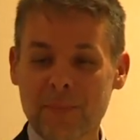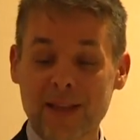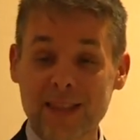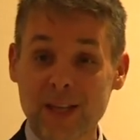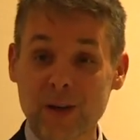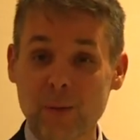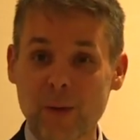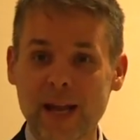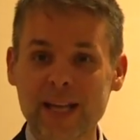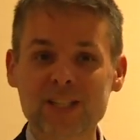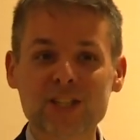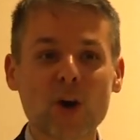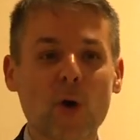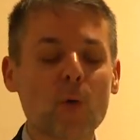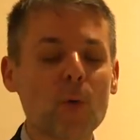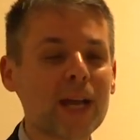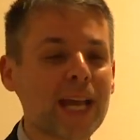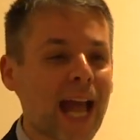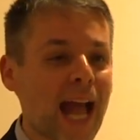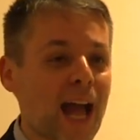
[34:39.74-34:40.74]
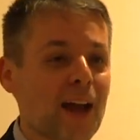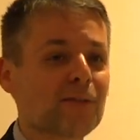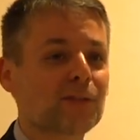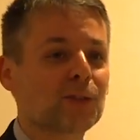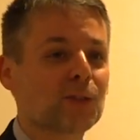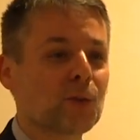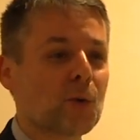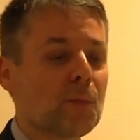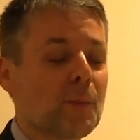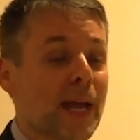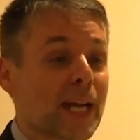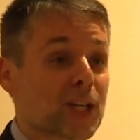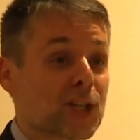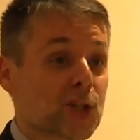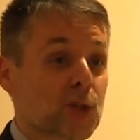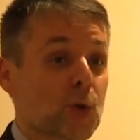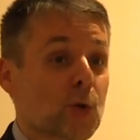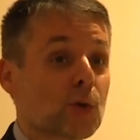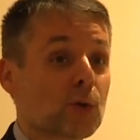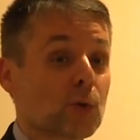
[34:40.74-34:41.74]
by the way. So we have to make
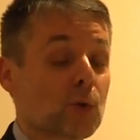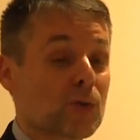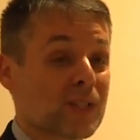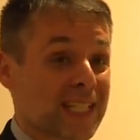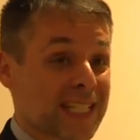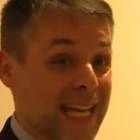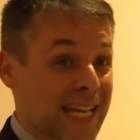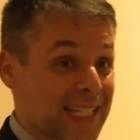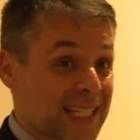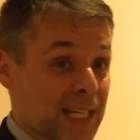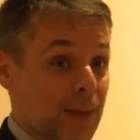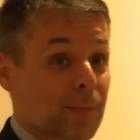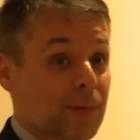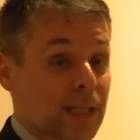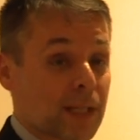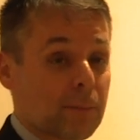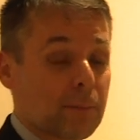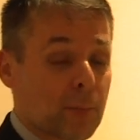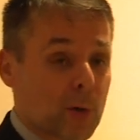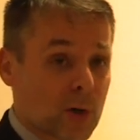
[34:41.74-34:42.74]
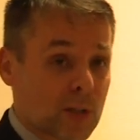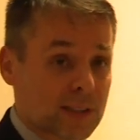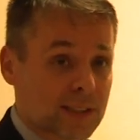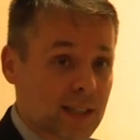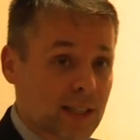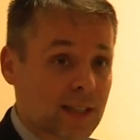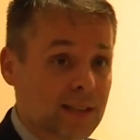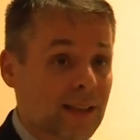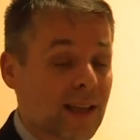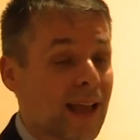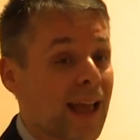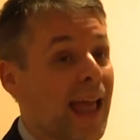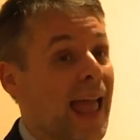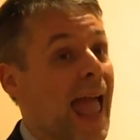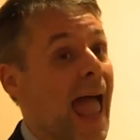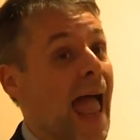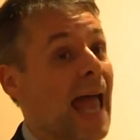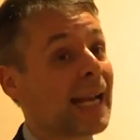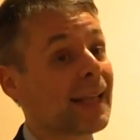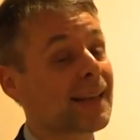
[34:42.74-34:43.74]
sure to say something important
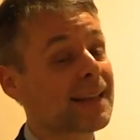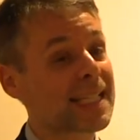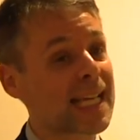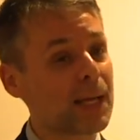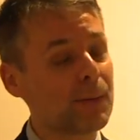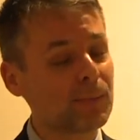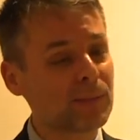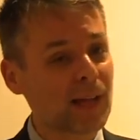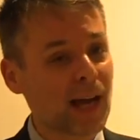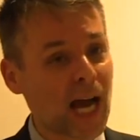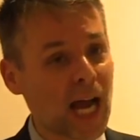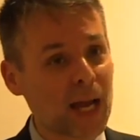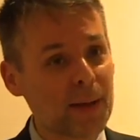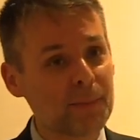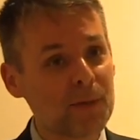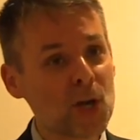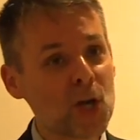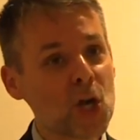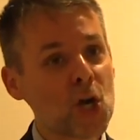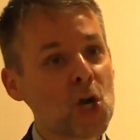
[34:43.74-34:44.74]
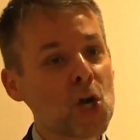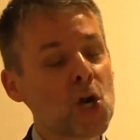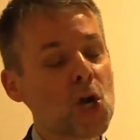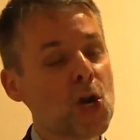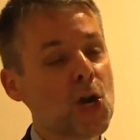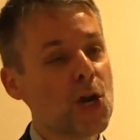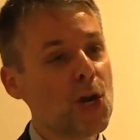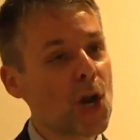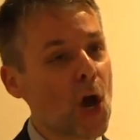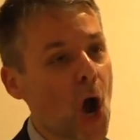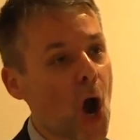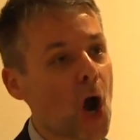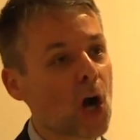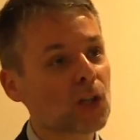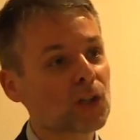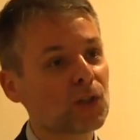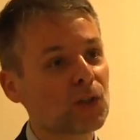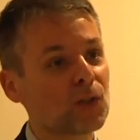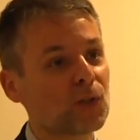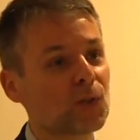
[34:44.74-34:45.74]
and at the same time
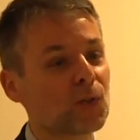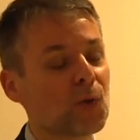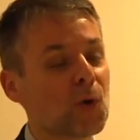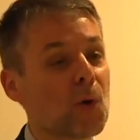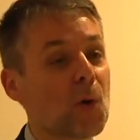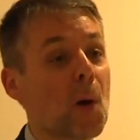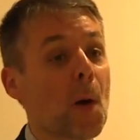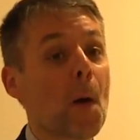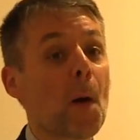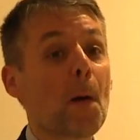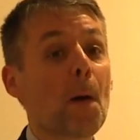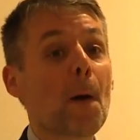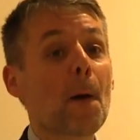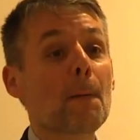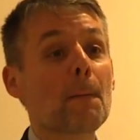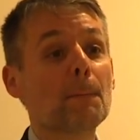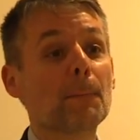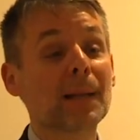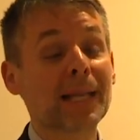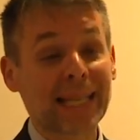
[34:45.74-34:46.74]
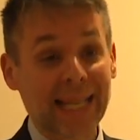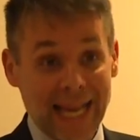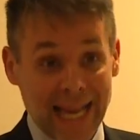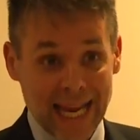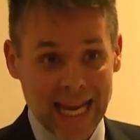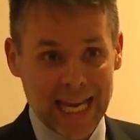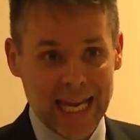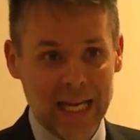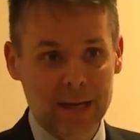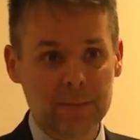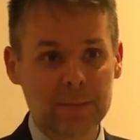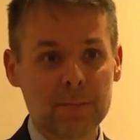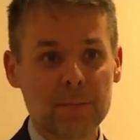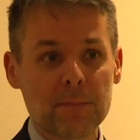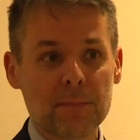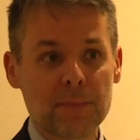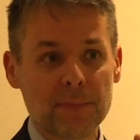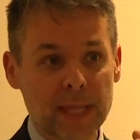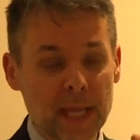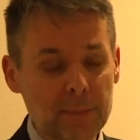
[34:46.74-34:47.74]
not to blame
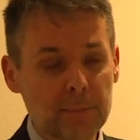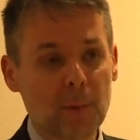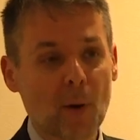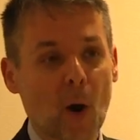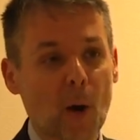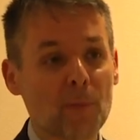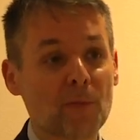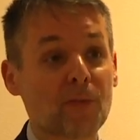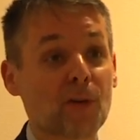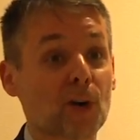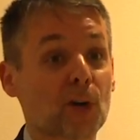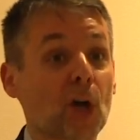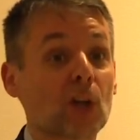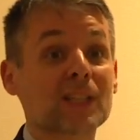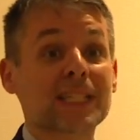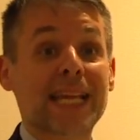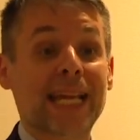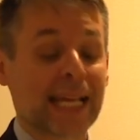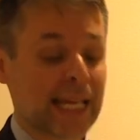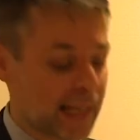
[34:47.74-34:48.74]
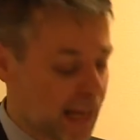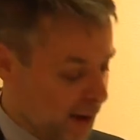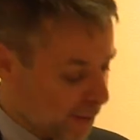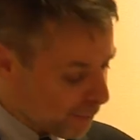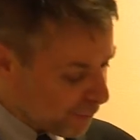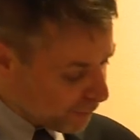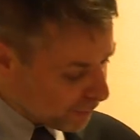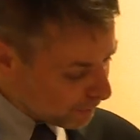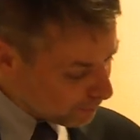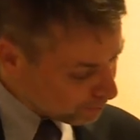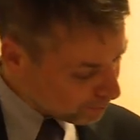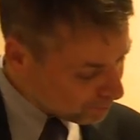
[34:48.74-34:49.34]
the Pope for not saying enough.